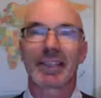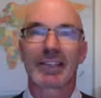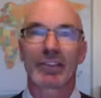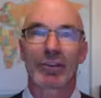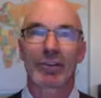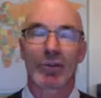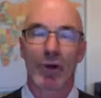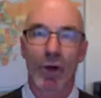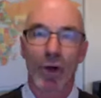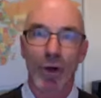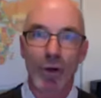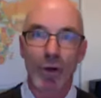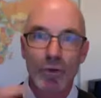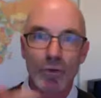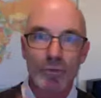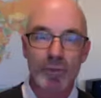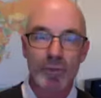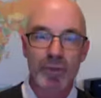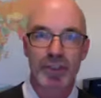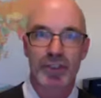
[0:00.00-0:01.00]
in your
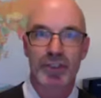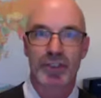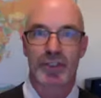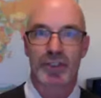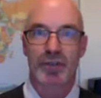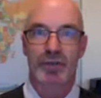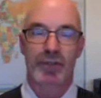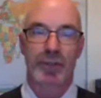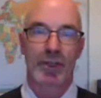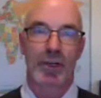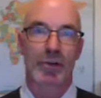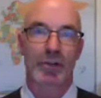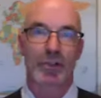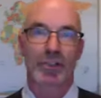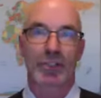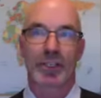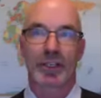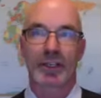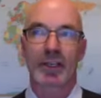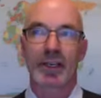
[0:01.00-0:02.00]
own business of
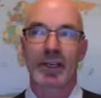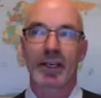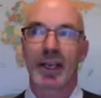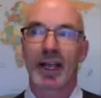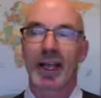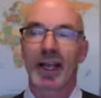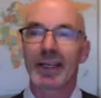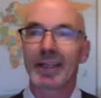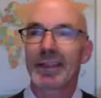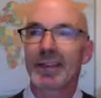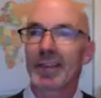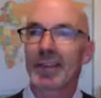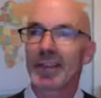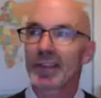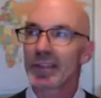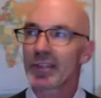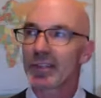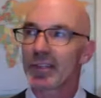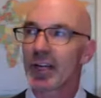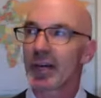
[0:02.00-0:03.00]
coaching, anything
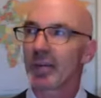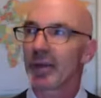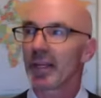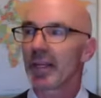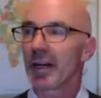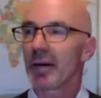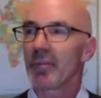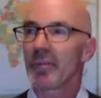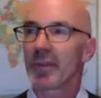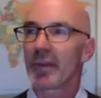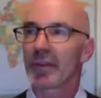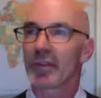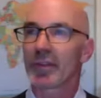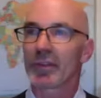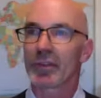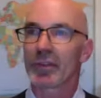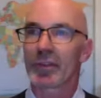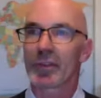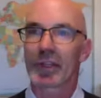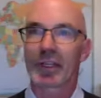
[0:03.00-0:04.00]
that's coming up that
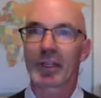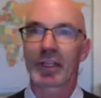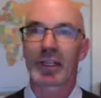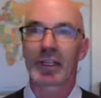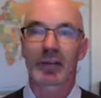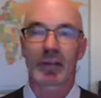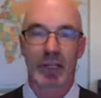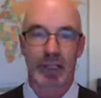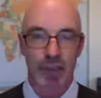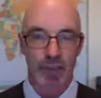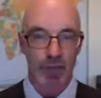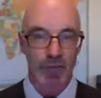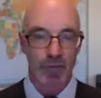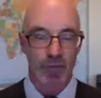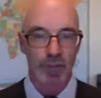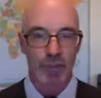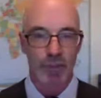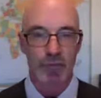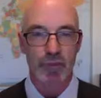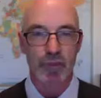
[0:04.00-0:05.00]
you're thinking. I know
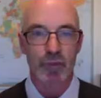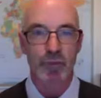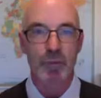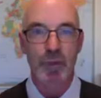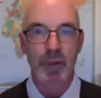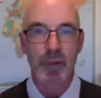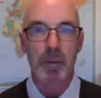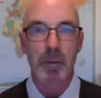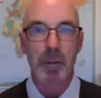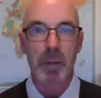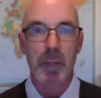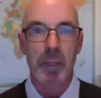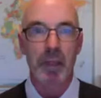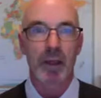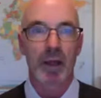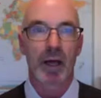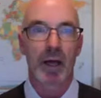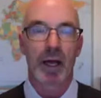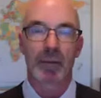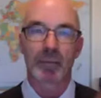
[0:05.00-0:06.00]
there's a few
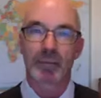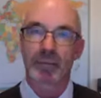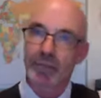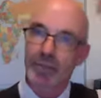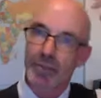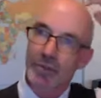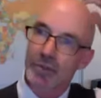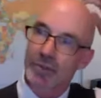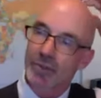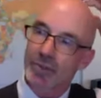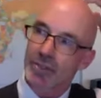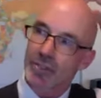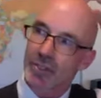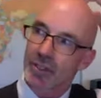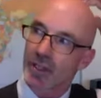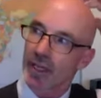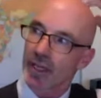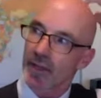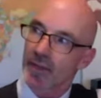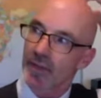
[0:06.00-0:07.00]
um, students
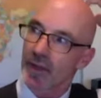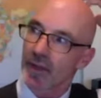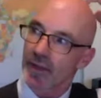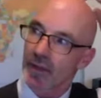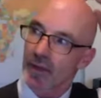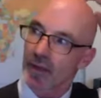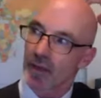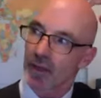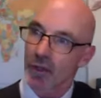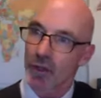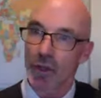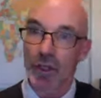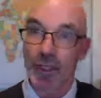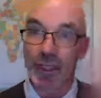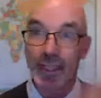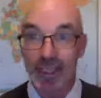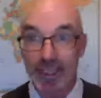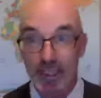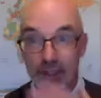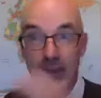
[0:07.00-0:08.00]
tonight that are
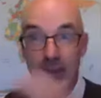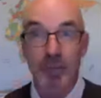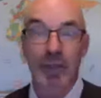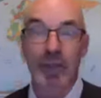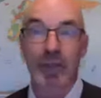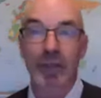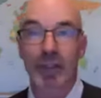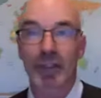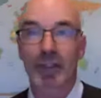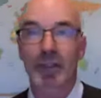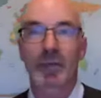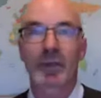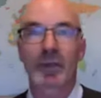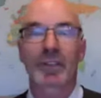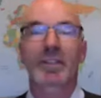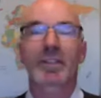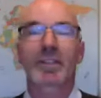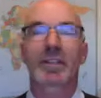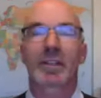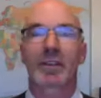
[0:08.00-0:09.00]
looking into building their
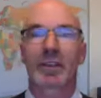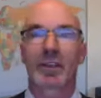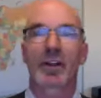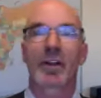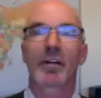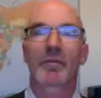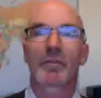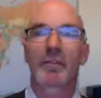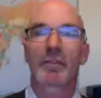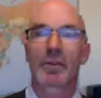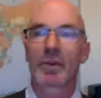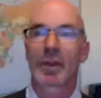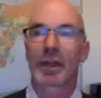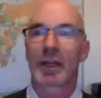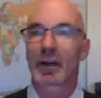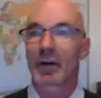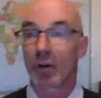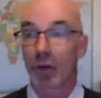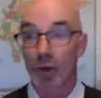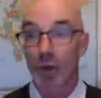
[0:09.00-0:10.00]
business, and there are a few that
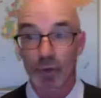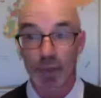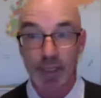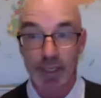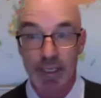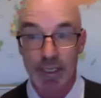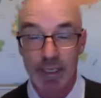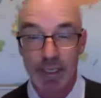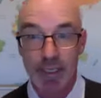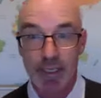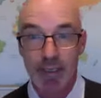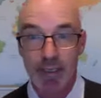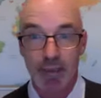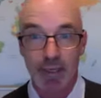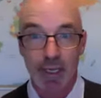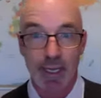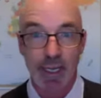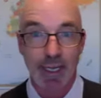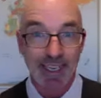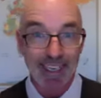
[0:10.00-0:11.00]
are already
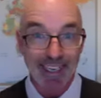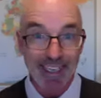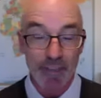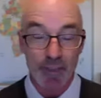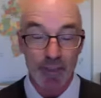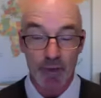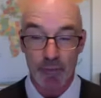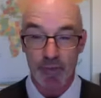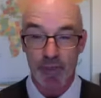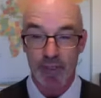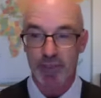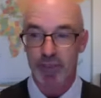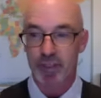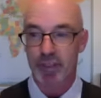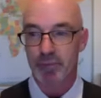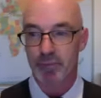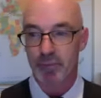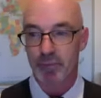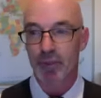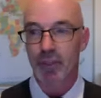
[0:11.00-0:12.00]
uh, in their
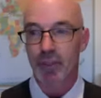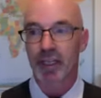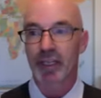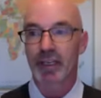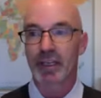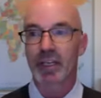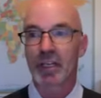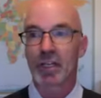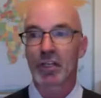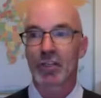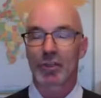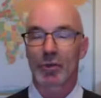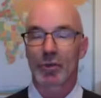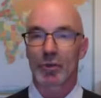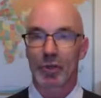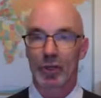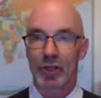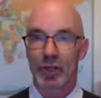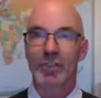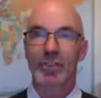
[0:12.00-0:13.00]
business building it. So
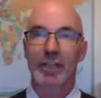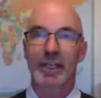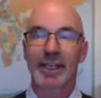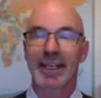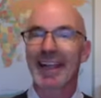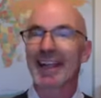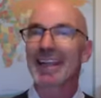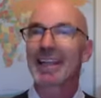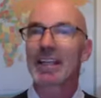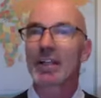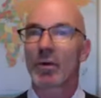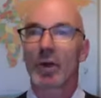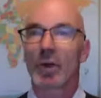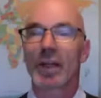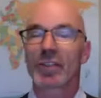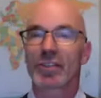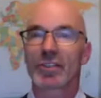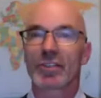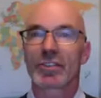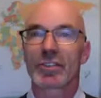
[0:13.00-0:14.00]
we're going to take any
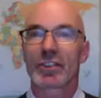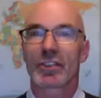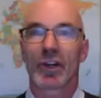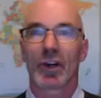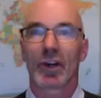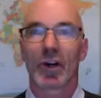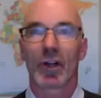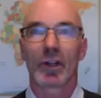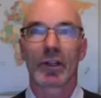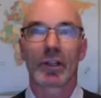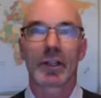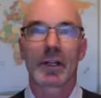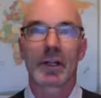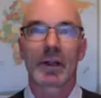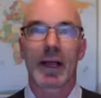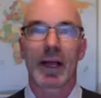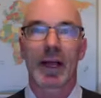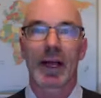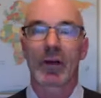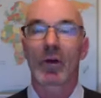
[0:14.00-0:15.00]
questions and all
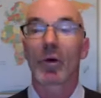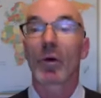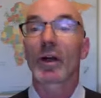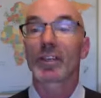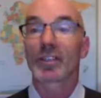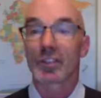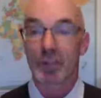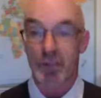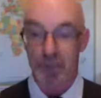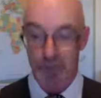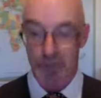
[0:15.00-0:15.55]
uh, questions